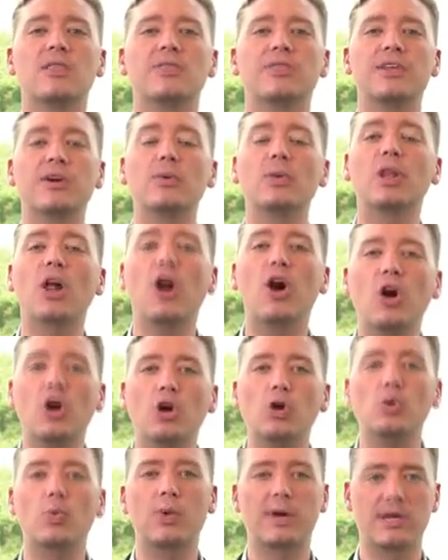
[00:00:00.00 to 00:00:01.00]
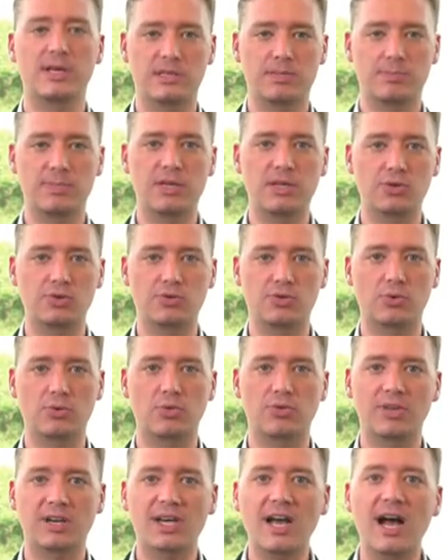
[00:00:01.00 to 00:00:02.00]
They will always be
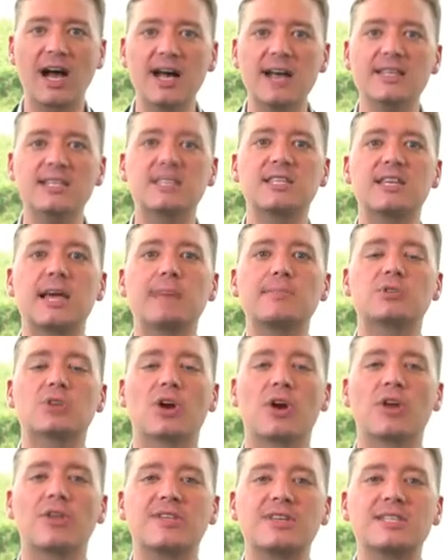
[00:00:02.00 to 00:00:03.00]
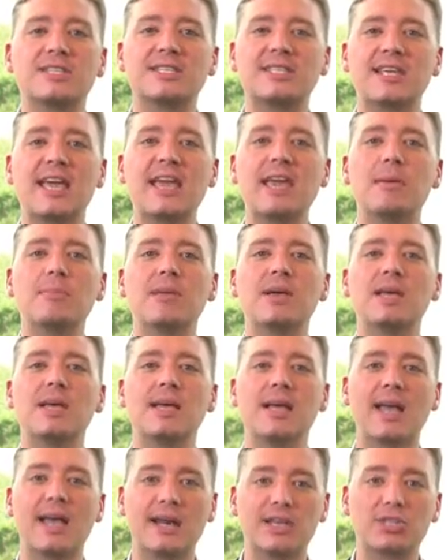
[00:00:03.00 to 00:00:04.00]
true. The concepts are the same,
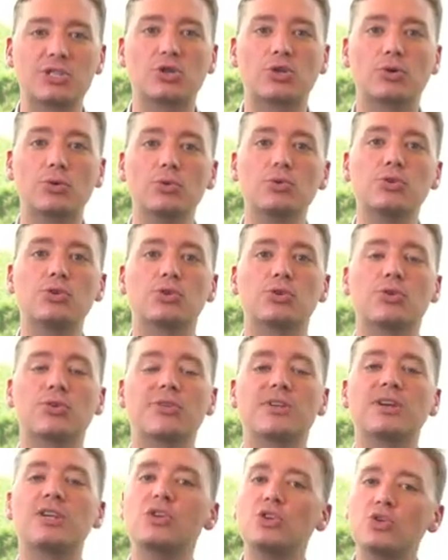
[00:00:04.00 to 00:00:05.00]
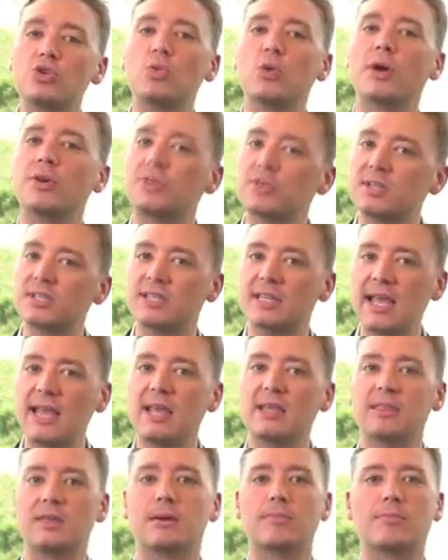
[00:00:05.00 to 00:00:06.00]
and it's crucial that you
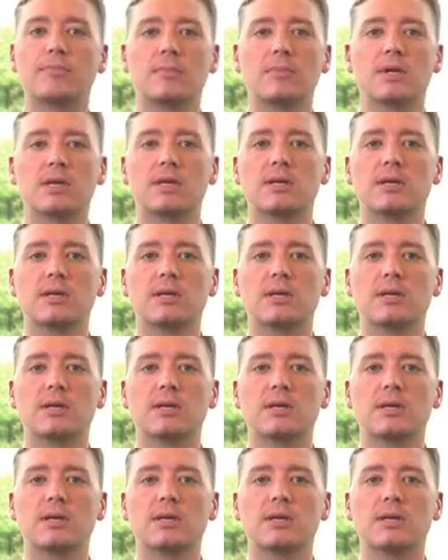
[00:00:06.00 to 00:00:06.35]
understand them.